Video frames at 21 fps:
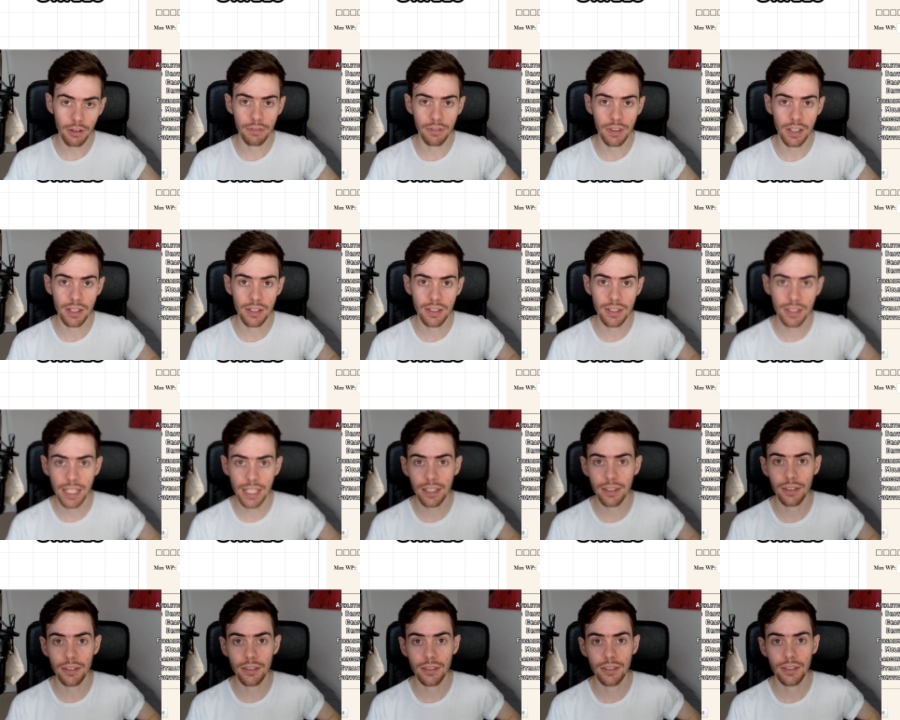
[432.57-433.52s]
of the
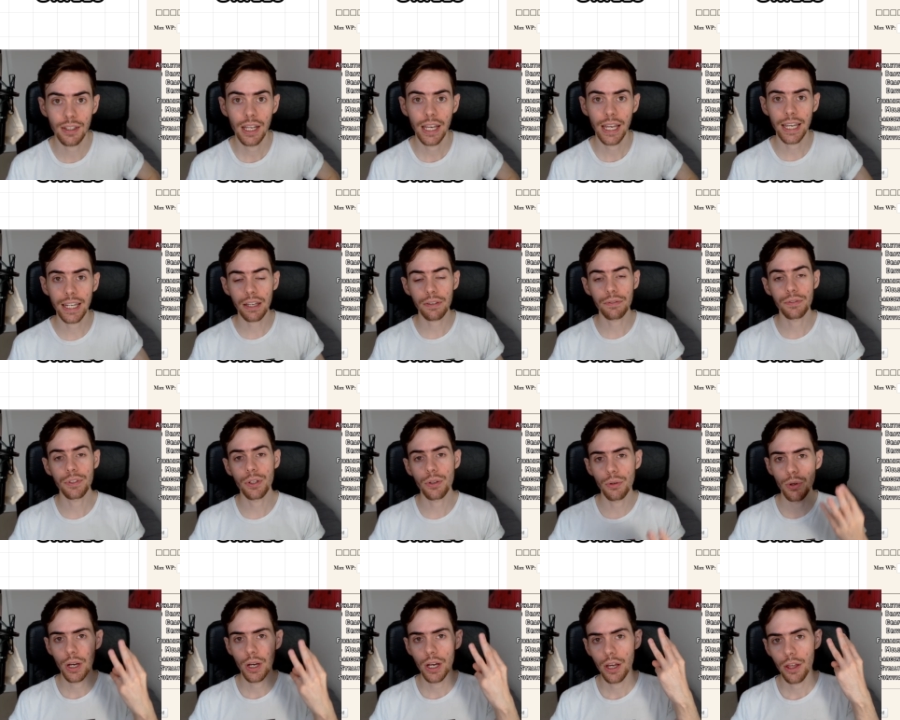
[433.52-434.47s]
skills, it gives
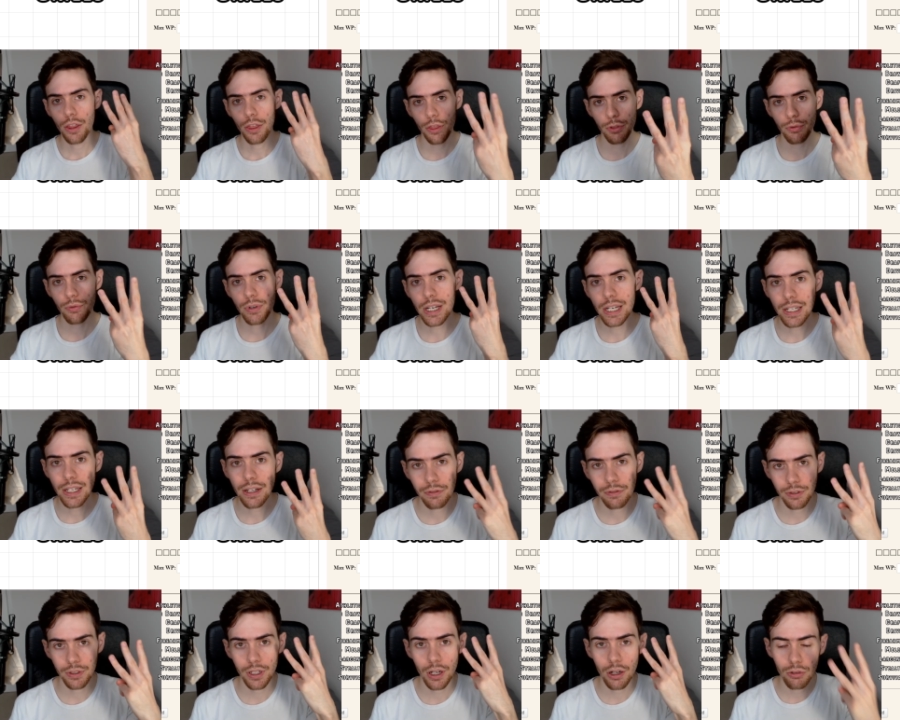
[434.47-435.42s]
you three
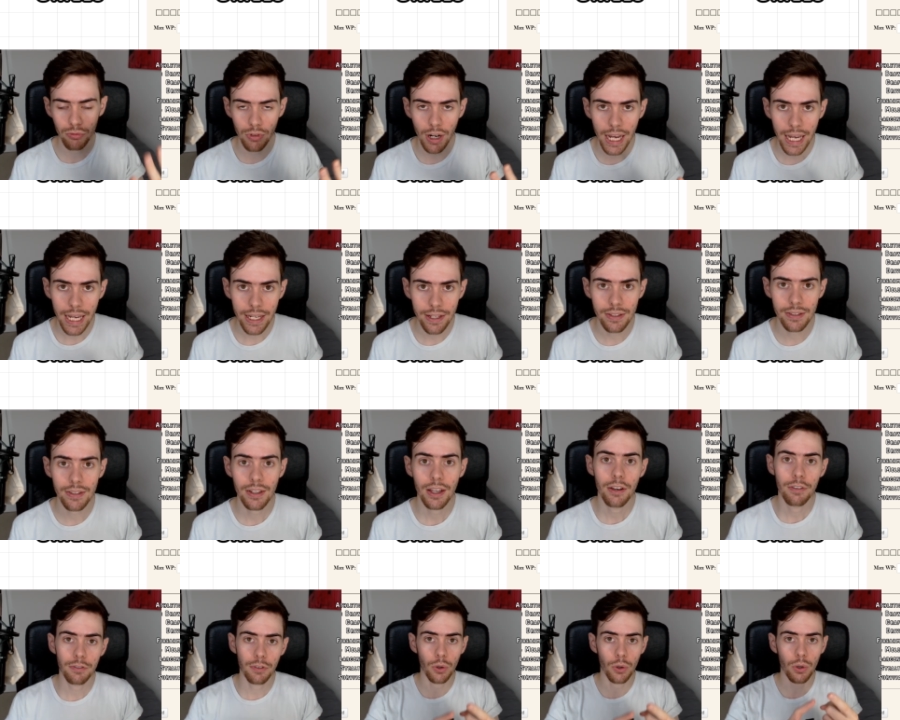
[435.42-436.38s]
different arrays
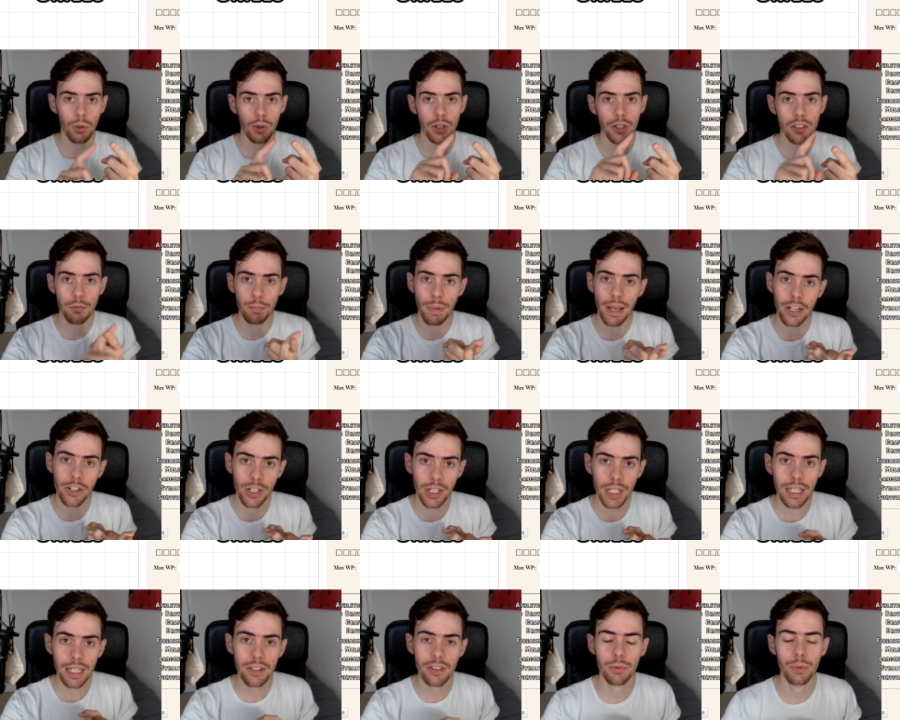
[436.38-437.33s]
for
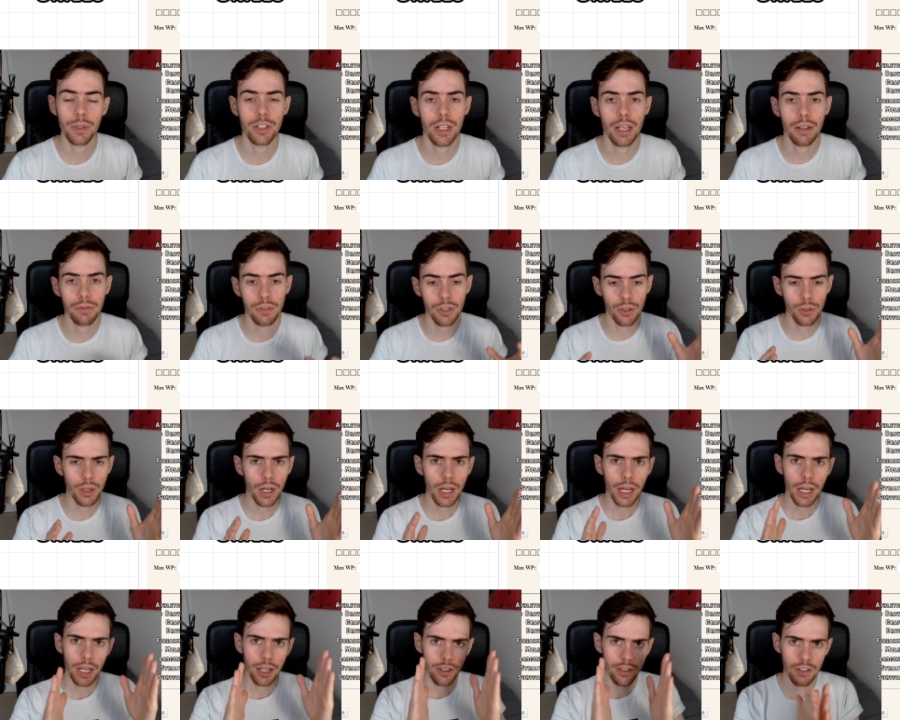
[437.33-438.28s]
specialist, which gives you
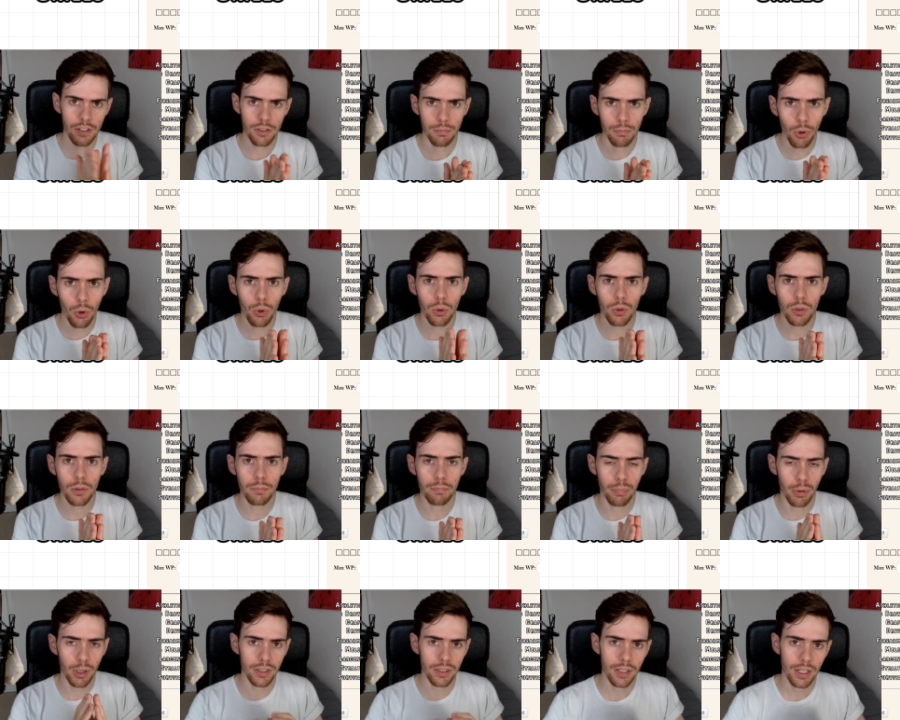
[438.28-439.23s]
small
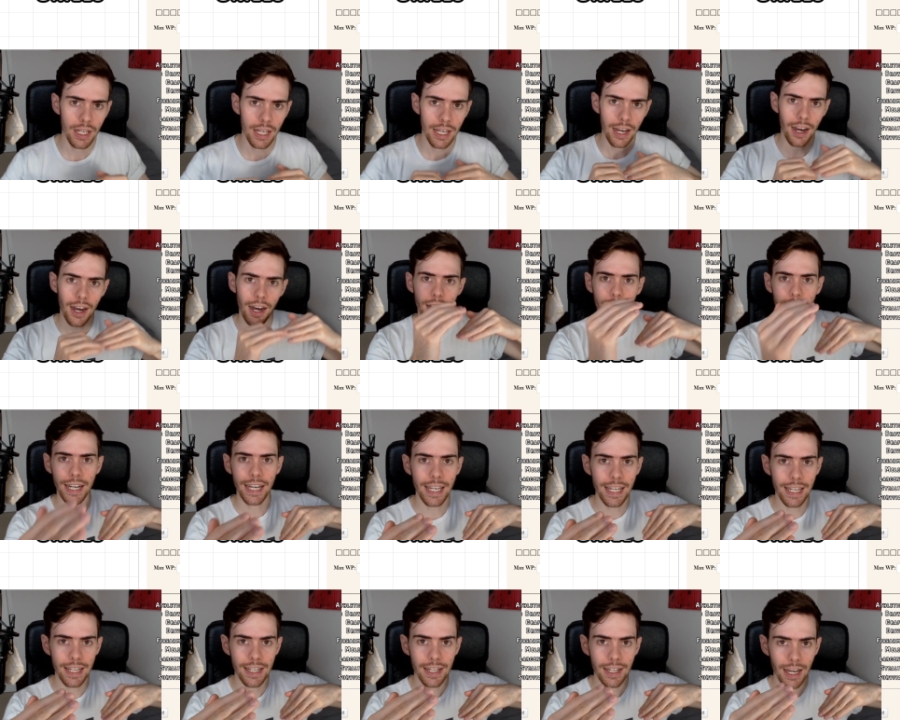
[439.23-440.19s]
but
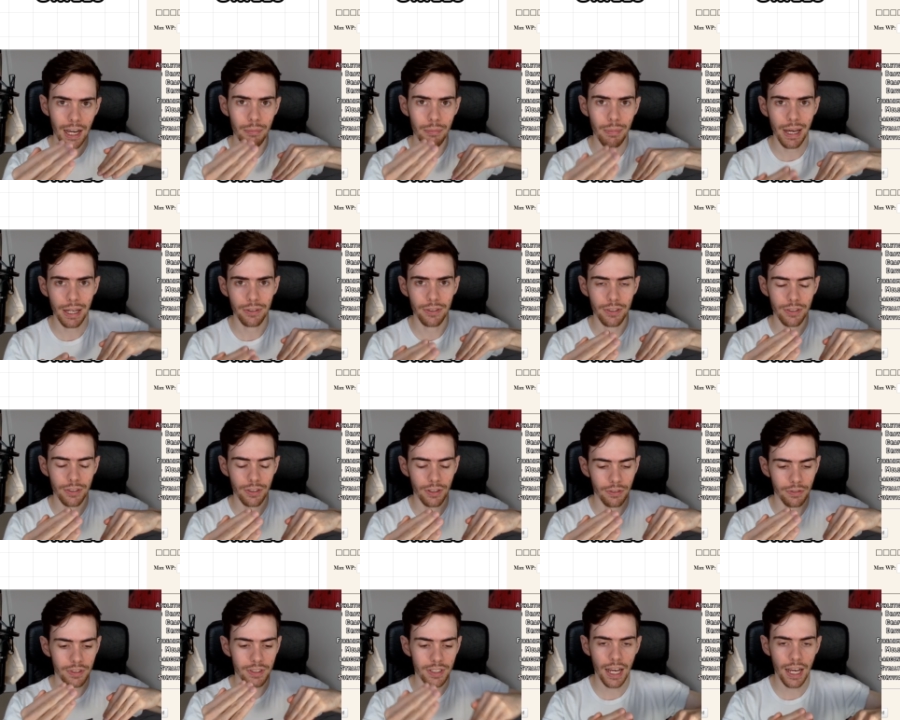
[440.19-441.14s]
high amounts
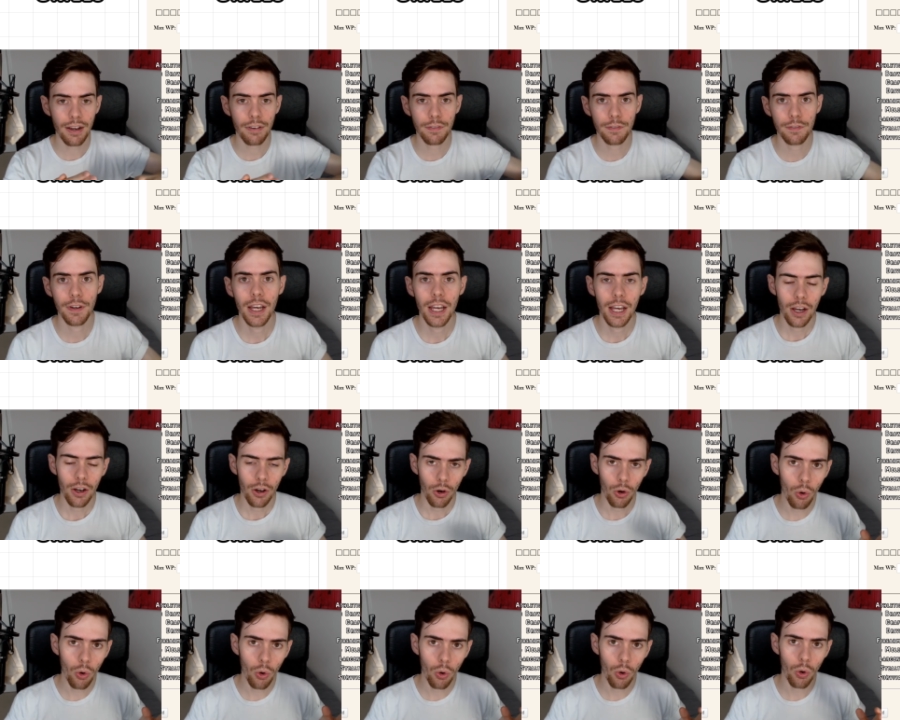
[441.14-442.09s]
of stuff,
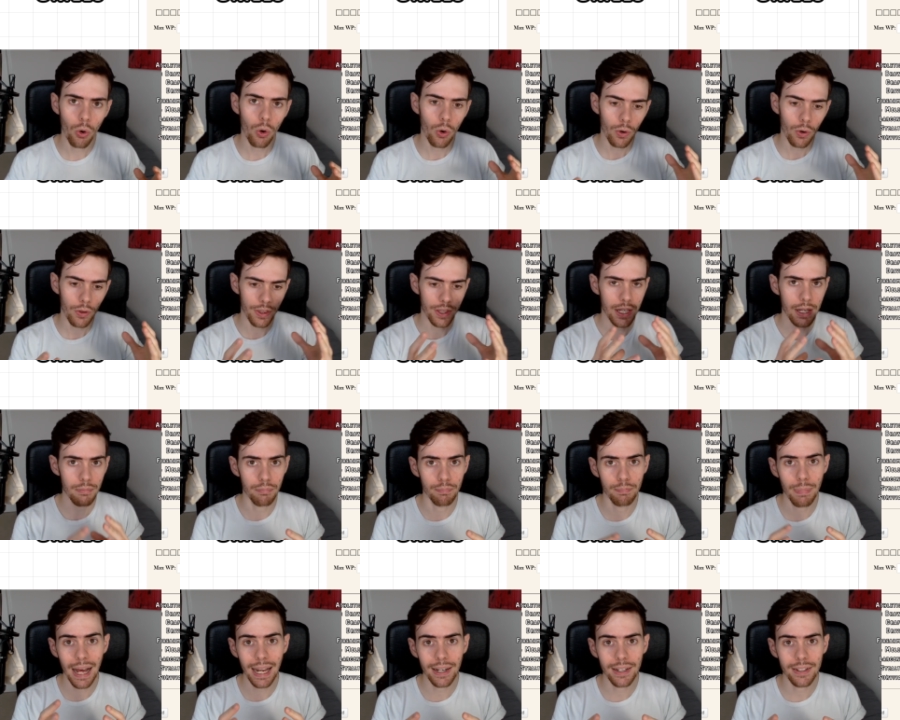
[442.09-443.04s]
or the
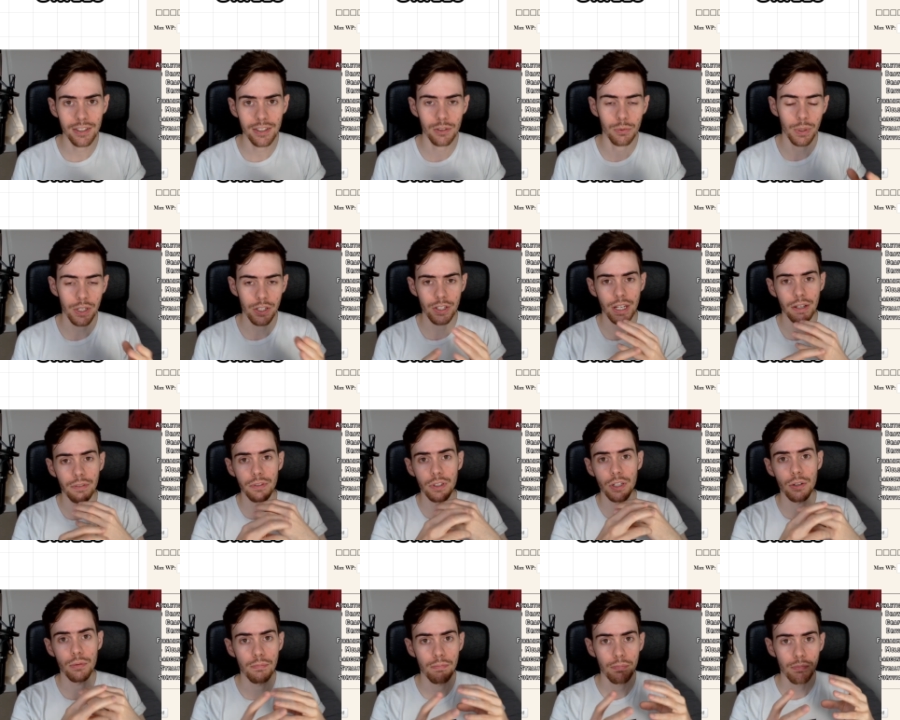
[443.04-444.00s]
balanced, which gives
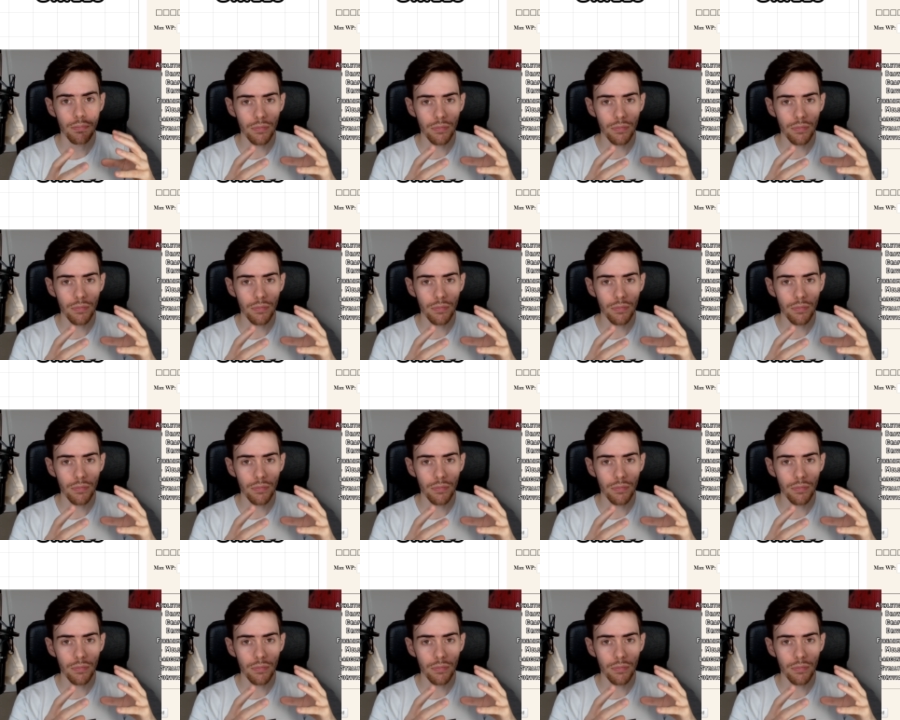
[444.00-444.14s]
you